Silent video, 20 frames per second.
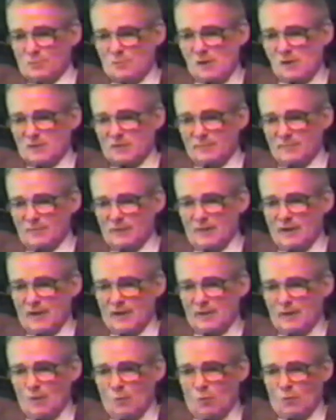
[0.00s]
and starts them
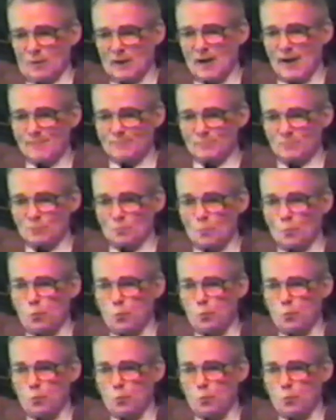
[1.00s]
again. What happens?